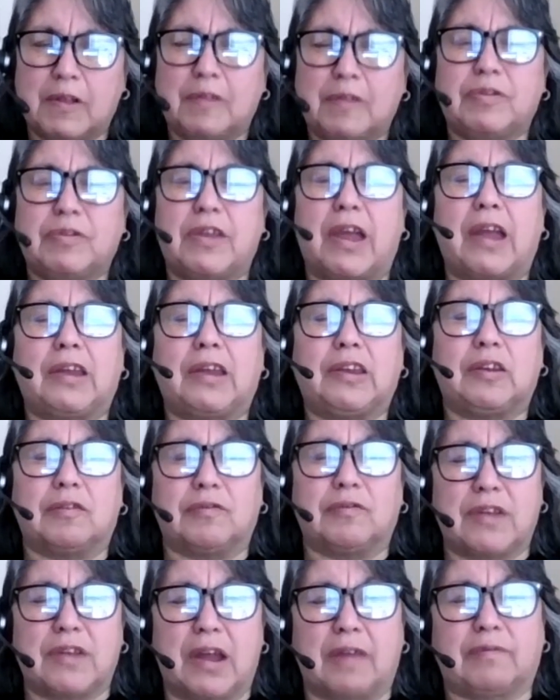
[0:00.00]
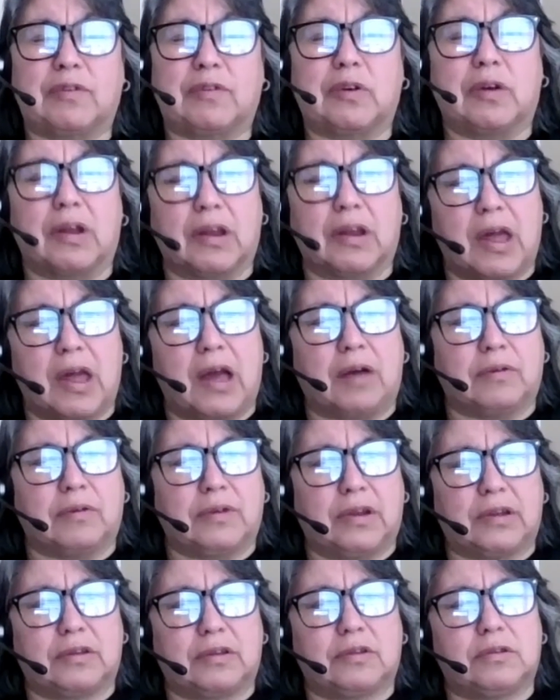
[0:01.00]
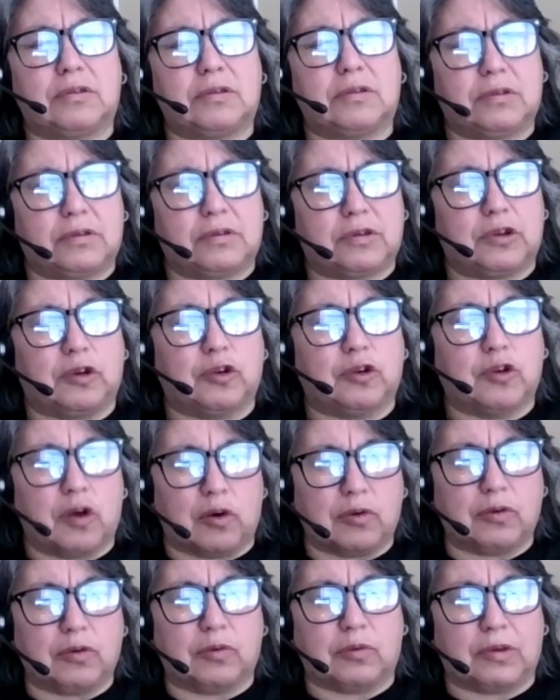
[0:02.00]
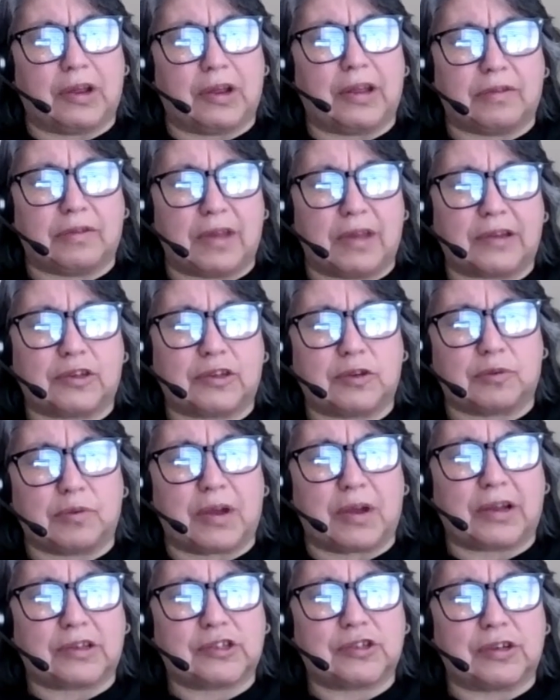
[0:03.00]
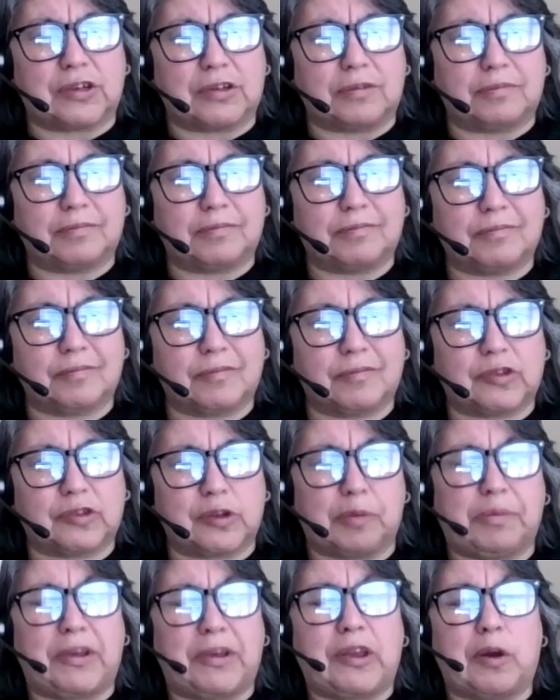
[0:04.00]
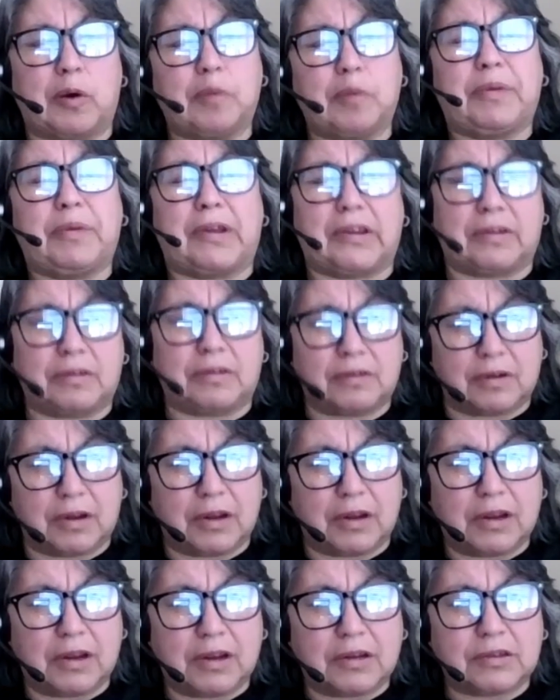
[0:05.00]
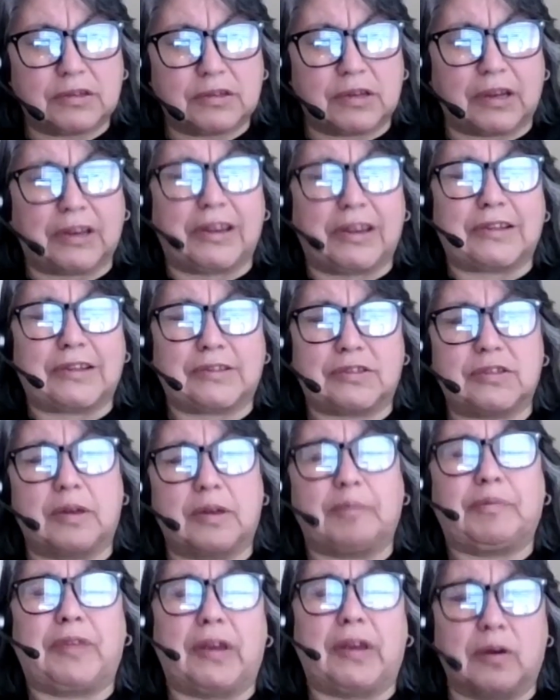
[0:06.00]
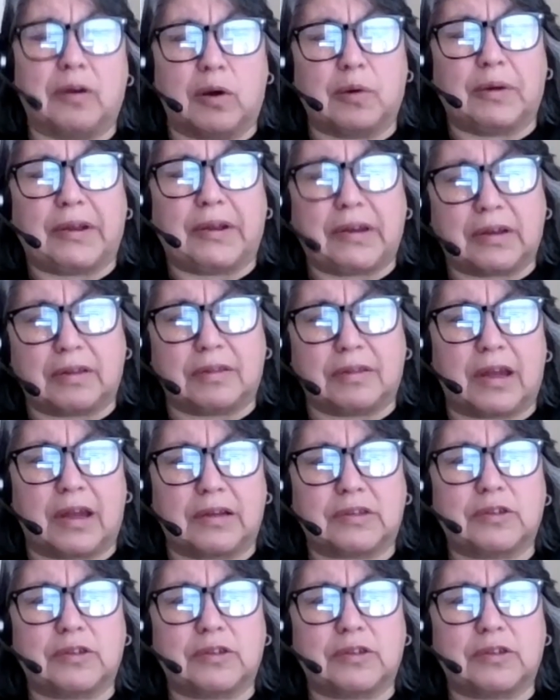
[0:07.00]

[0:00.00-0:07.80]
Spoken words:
that you've never allowed it to go in that direction, to be open to get something going in that